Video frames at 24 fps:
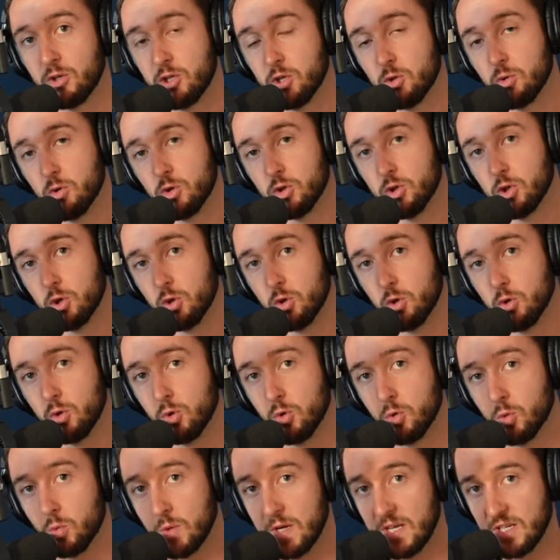
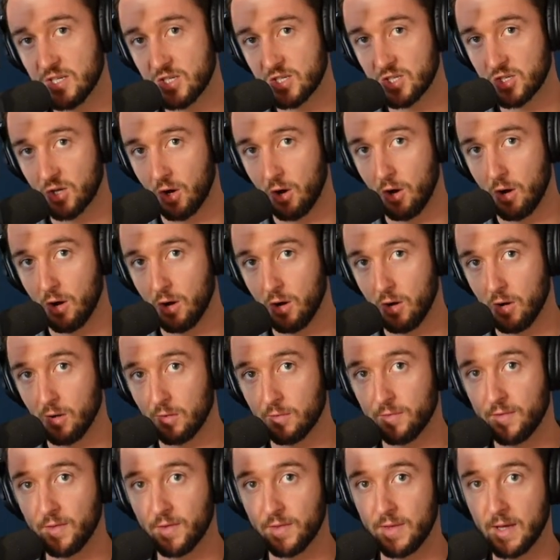Do we
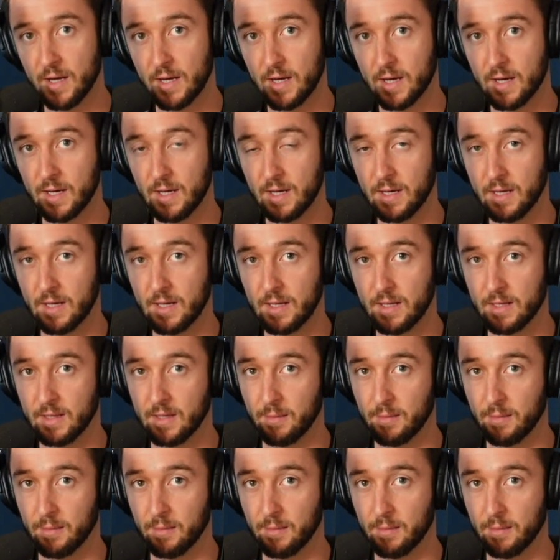solve the